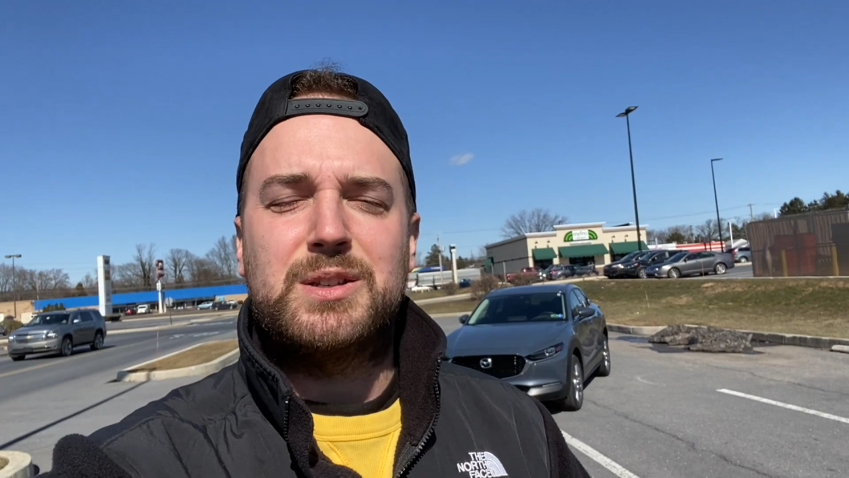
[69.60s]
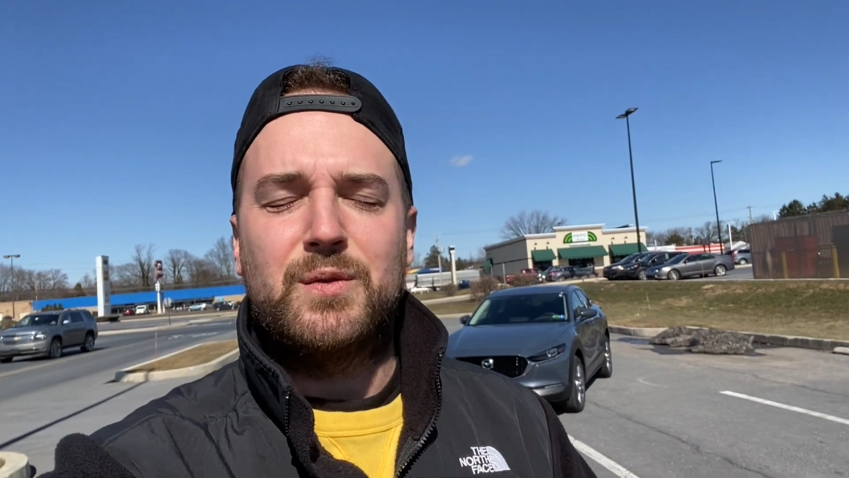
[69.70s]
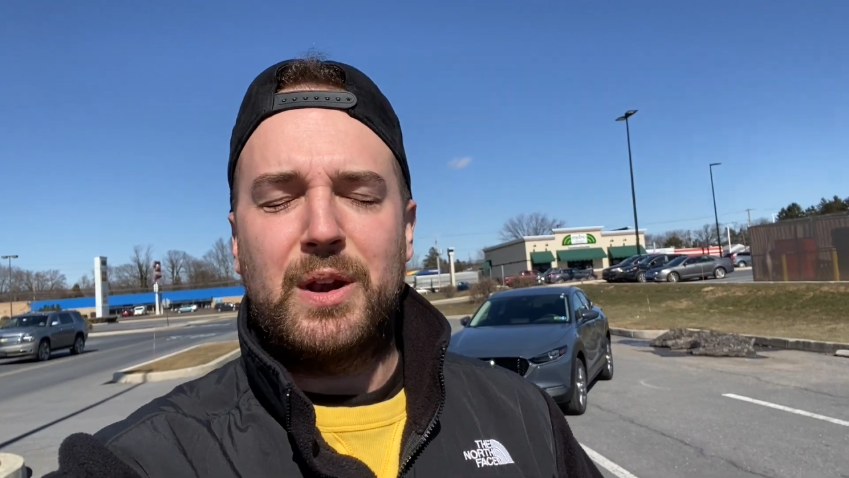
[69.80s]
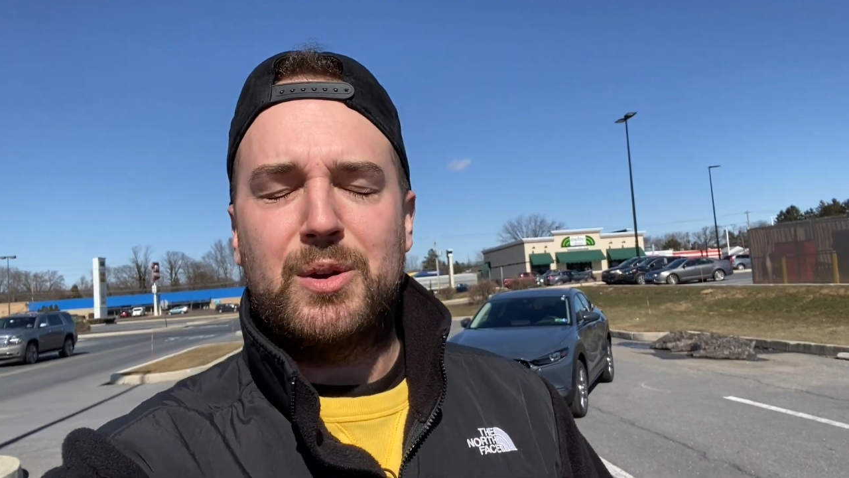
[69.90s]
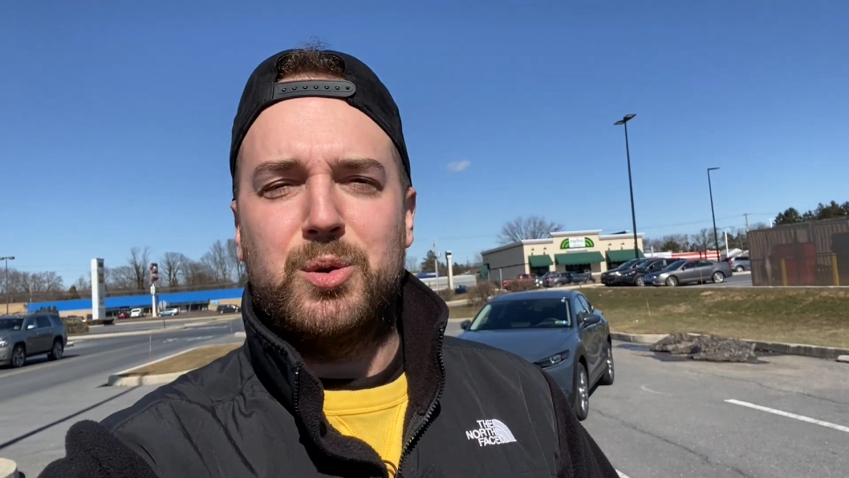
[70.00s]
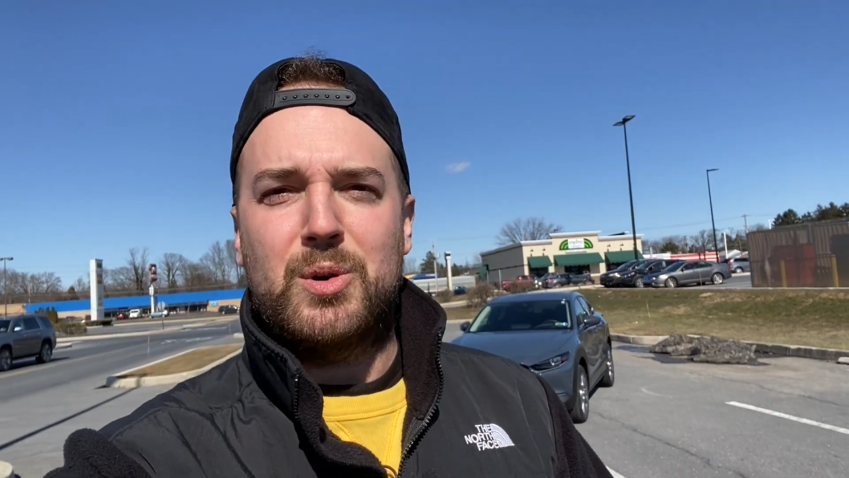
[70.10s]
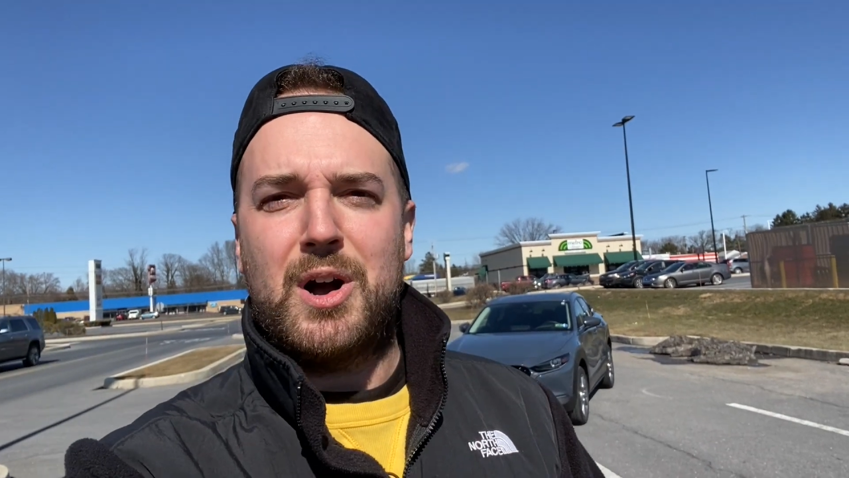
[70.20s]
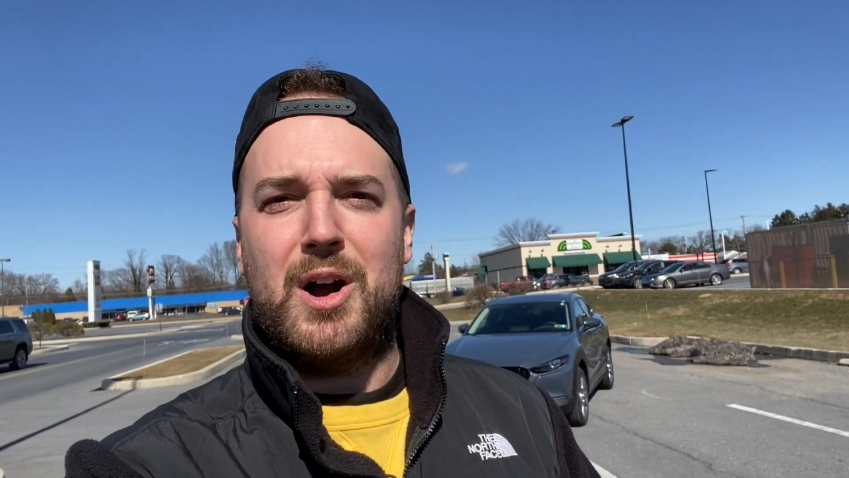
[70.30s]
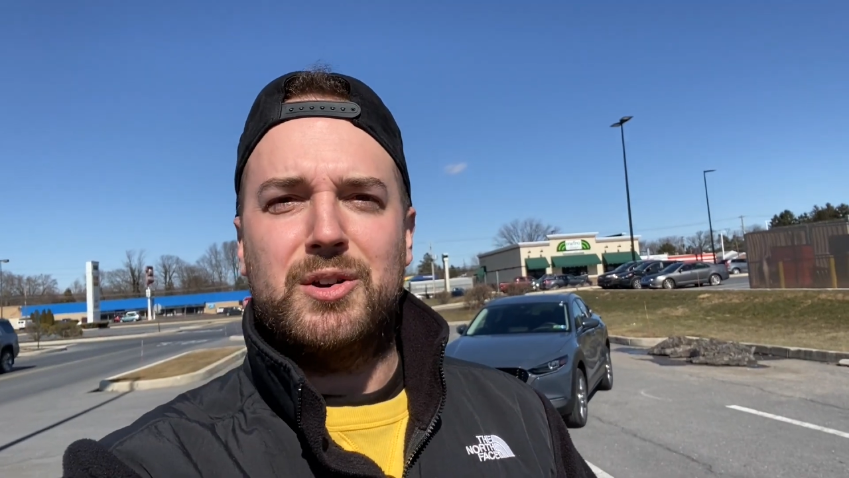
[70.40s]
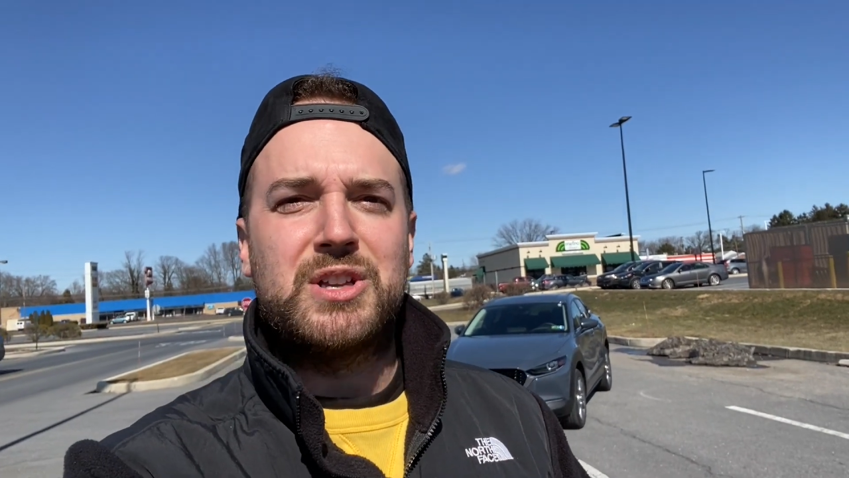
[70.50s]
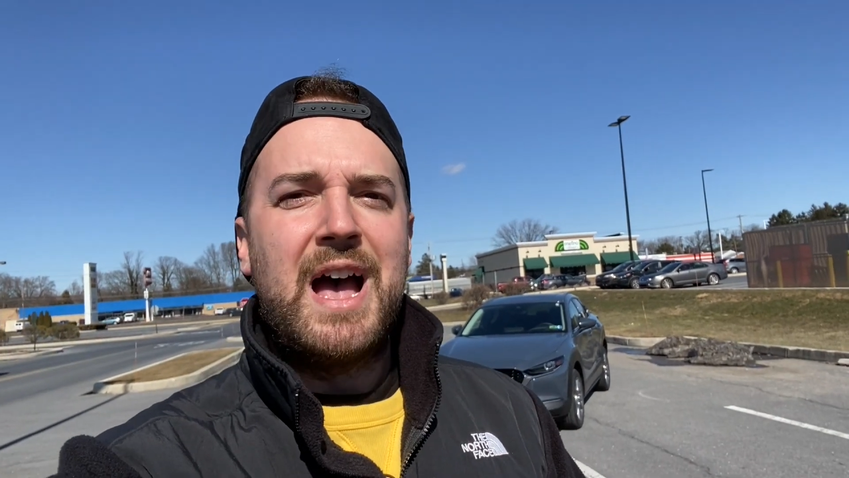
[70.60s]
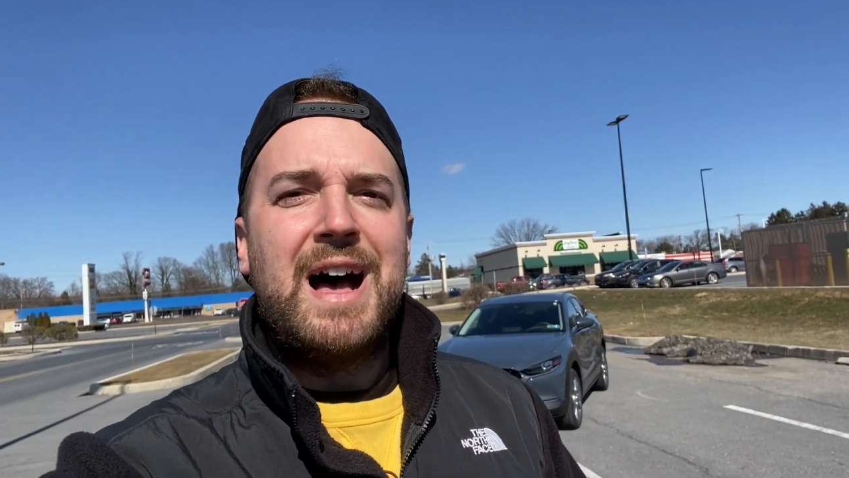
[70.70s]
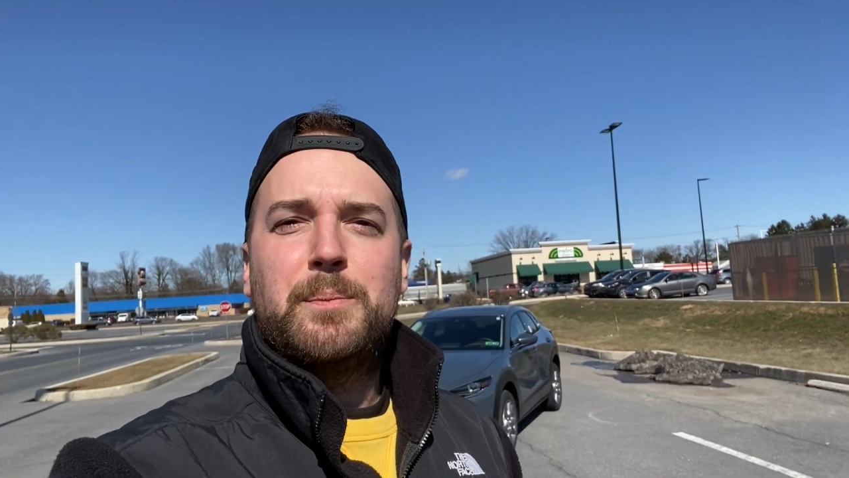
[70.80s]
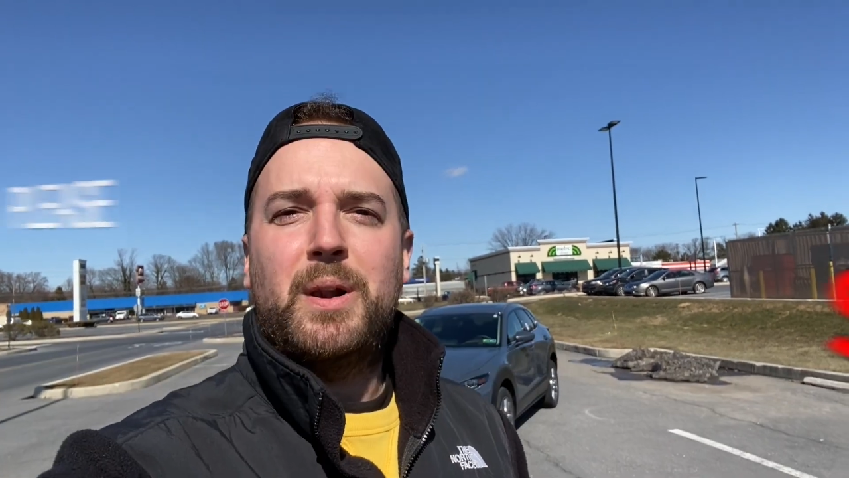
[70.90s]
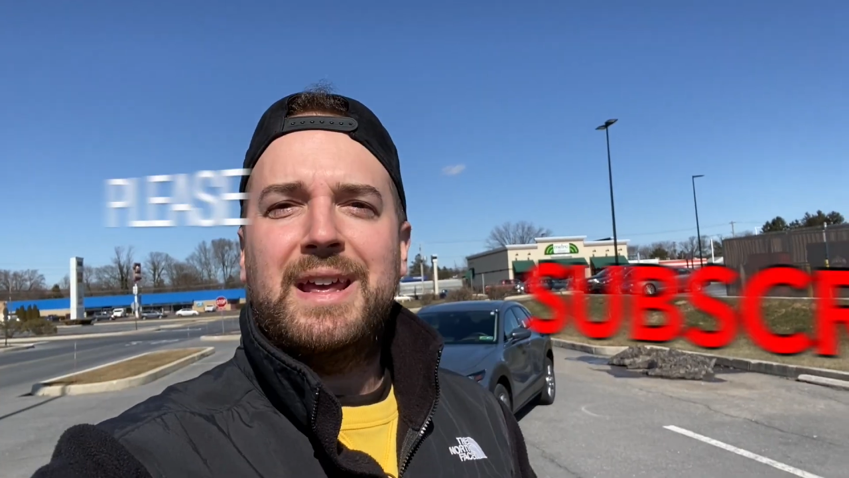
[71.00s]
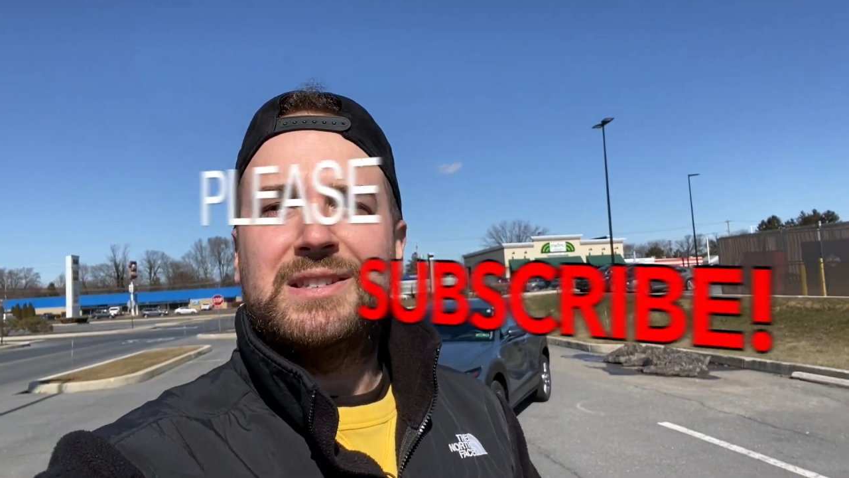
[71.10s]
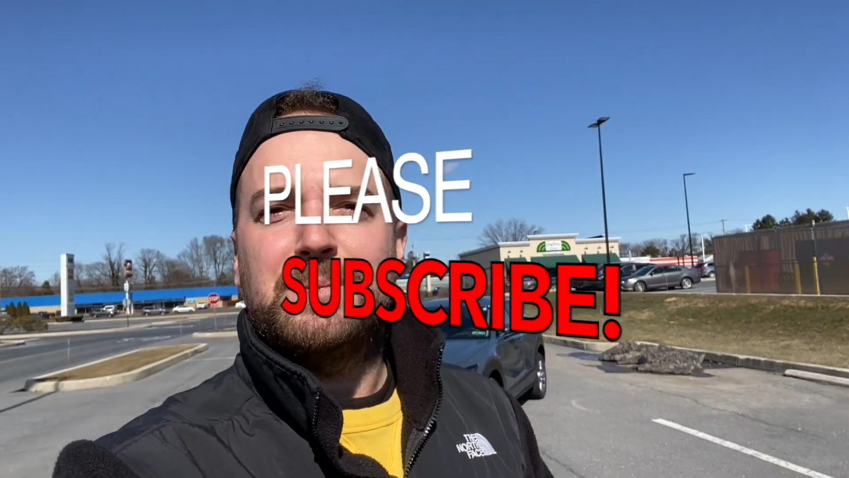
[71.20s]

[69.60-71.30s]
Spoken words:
of really cool cars. Please